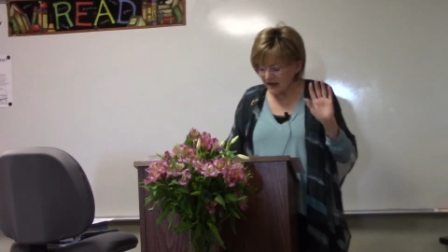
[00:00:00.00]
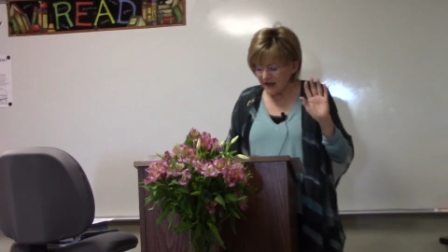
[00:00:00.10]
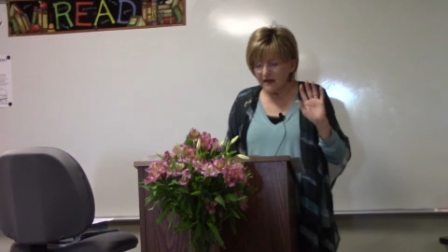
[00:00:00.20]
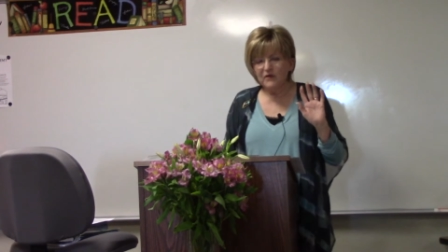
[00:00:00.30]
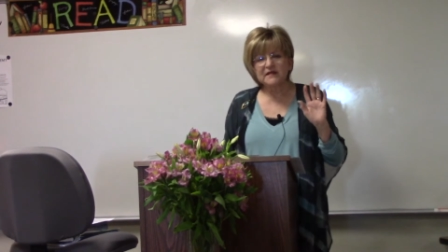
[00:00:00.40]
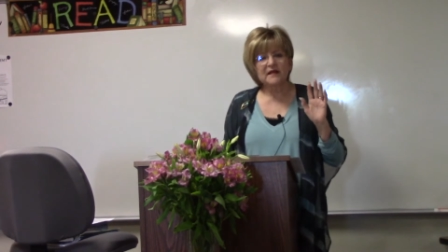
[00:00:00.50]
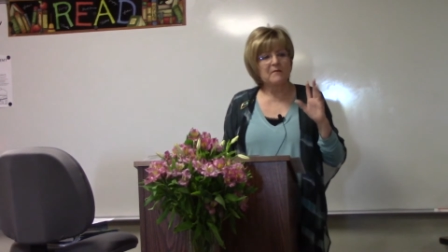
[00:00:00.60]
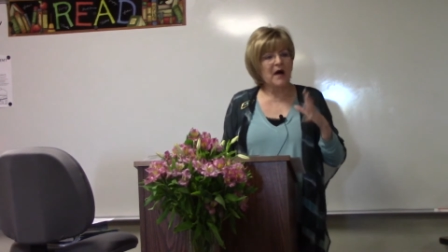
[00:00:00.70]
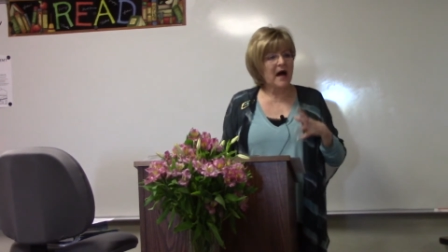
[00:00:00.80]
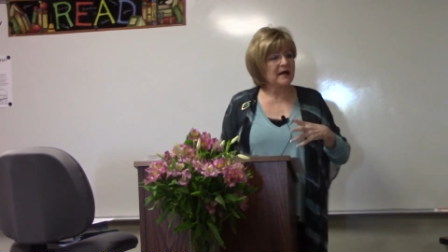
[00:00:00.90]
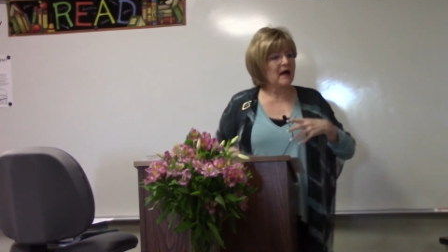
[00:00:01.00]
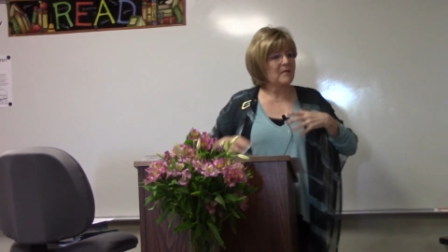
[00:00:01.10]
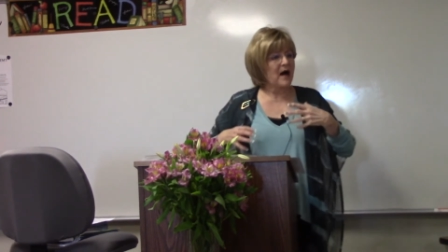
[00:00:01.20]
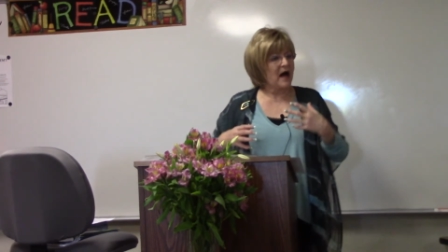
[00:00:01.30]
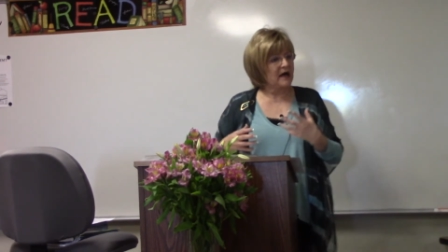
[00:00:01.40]
It was the
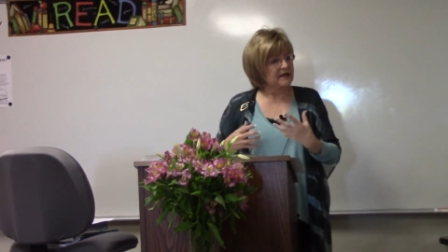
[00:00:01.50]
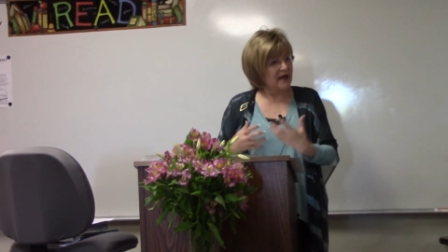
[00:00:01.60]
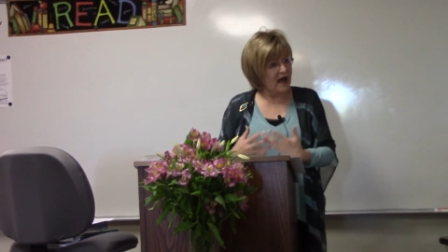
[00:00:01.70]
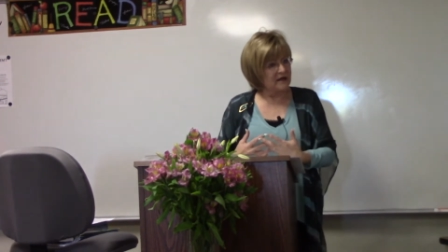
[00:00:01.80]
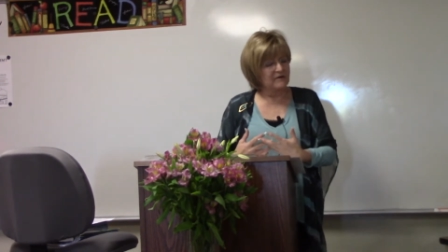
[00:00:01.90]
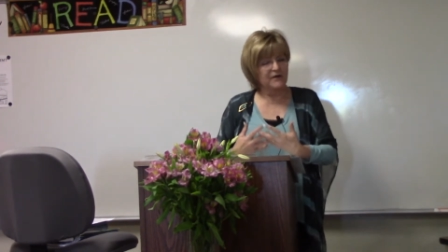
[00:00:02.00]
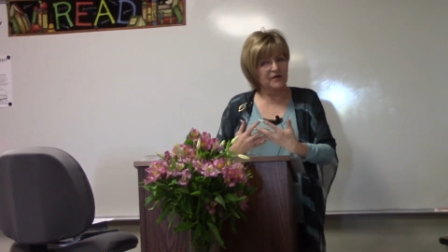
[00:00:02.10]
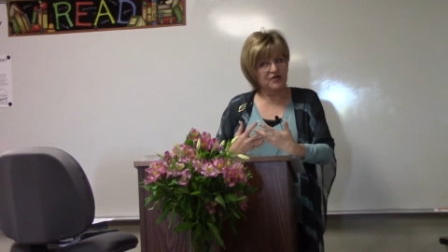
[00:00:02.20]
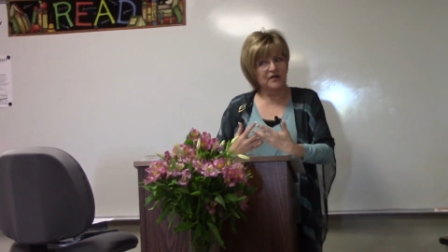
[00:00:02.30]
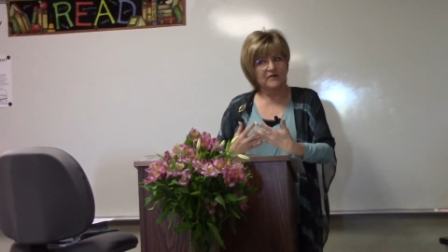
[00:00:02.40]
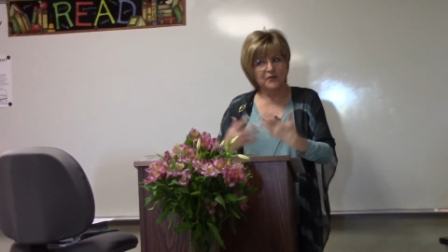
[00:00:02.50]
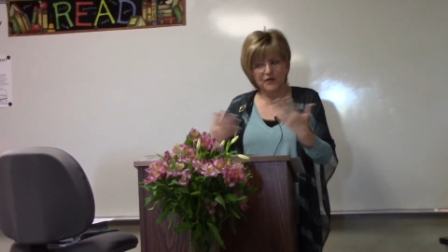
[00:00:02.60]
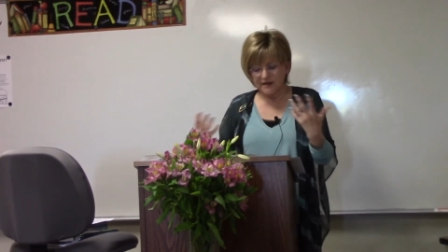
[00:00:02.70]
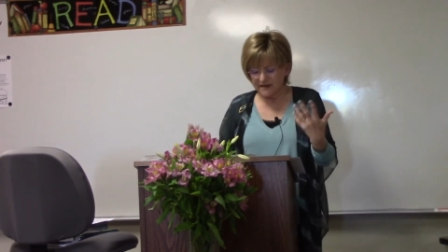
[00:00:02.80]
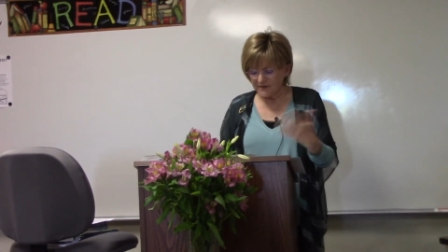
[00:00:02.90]
Mahayana version of
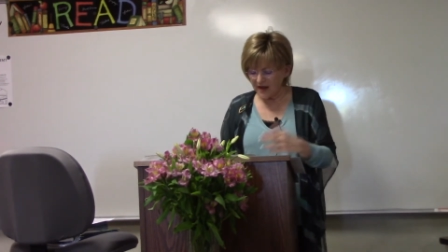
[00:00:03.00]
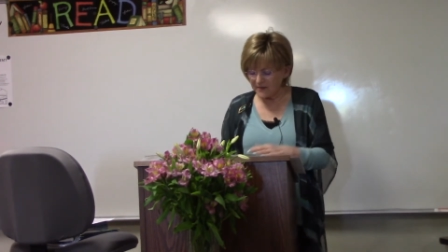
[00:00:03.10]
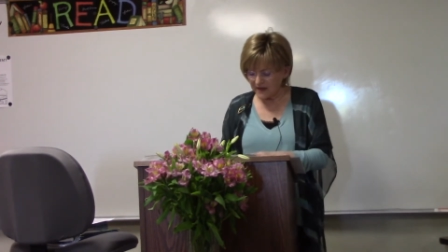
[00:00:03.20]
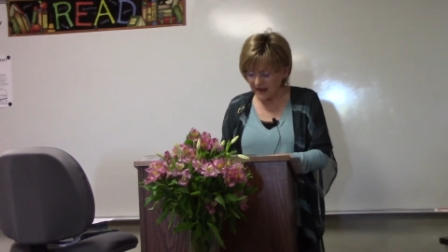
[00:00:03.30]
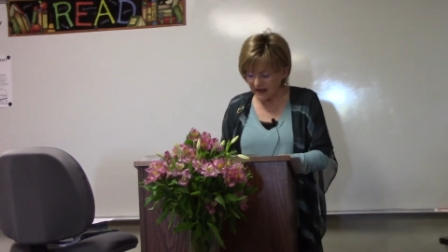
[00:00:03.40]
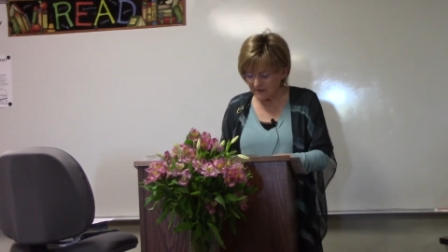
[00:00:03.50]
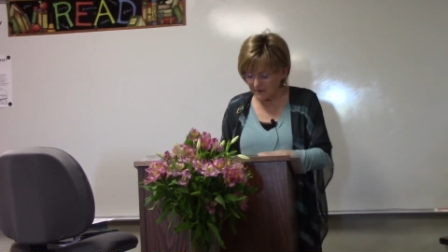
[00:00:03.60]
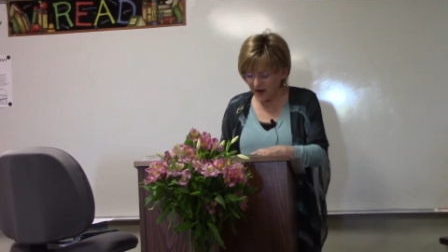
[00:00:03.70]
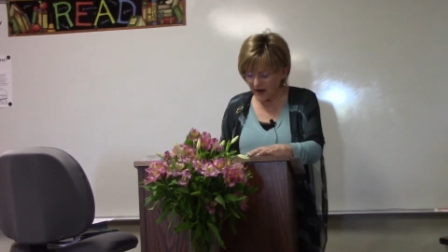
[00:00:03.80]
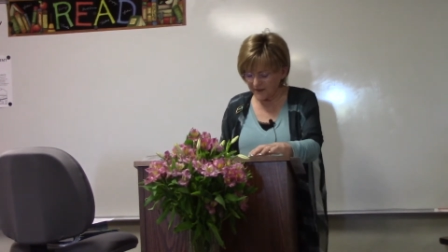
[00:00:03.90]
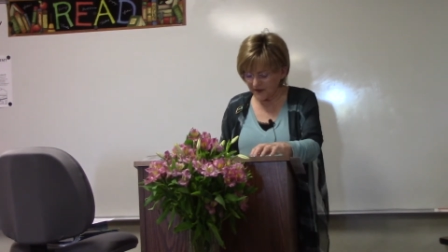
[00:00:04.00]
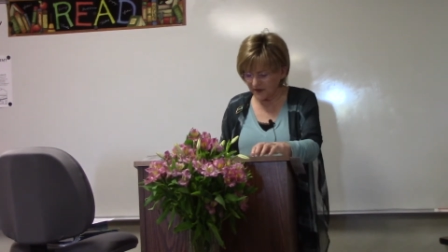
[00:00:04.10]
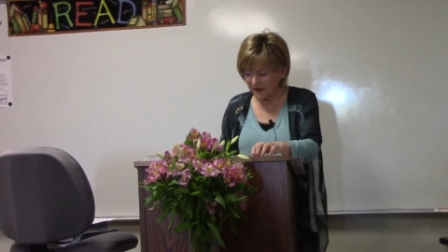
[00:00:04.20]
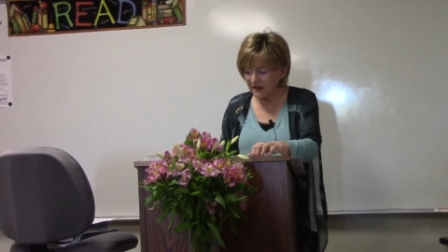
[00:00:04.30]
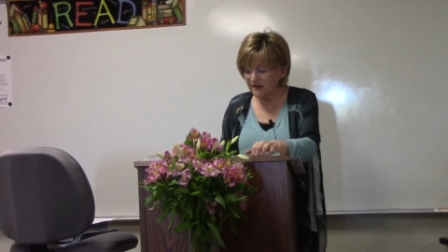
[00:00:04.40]
Buddhism that became
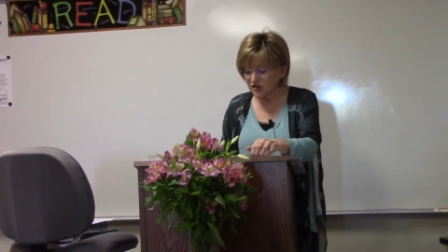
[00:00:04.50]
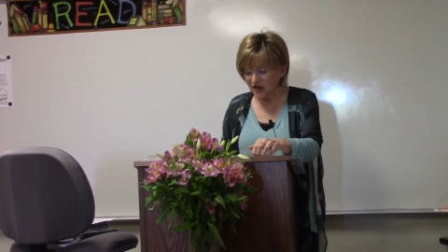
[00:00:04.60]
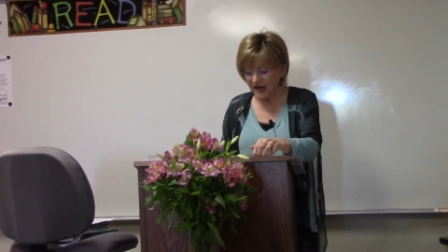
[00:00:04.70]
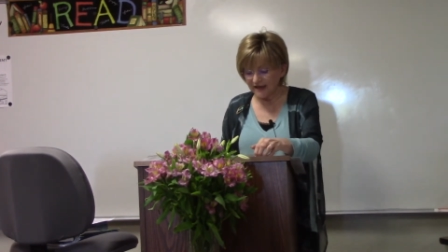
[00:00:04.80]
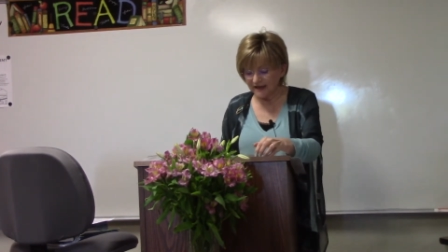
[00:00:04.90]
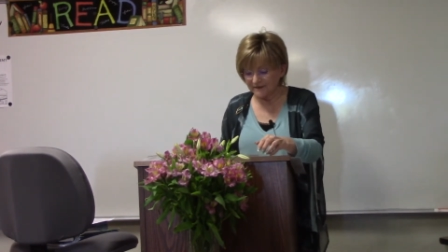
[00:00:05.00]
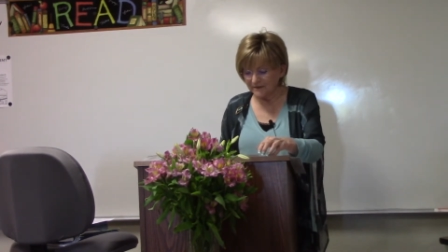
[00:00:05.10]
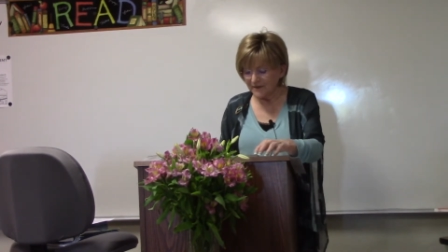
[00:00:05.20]
popular in China.